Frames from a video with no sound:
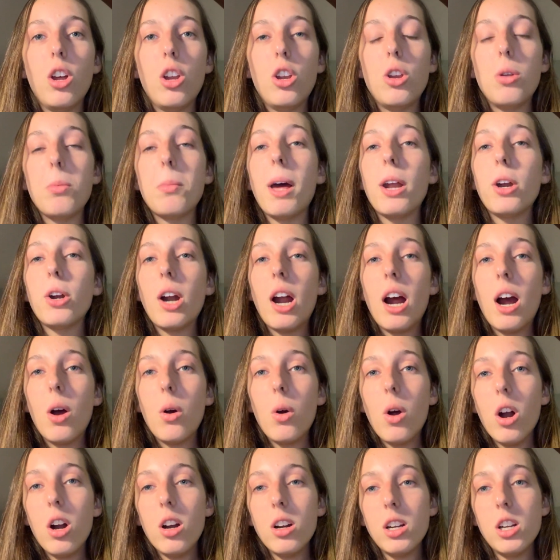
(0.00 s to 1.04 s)
No matter how
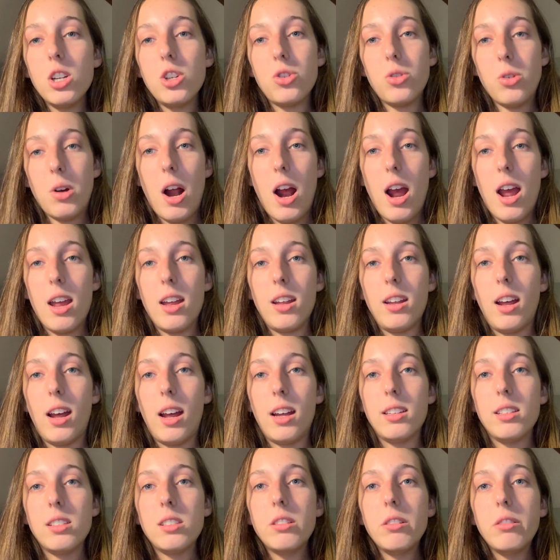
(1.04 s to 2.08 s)
hard I try,
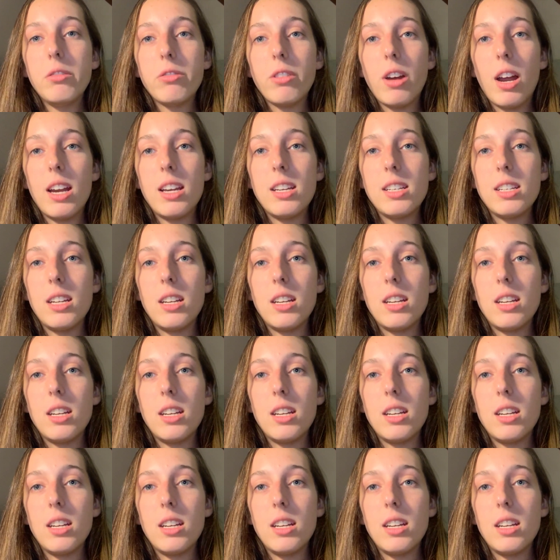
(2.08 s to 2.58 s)
I still find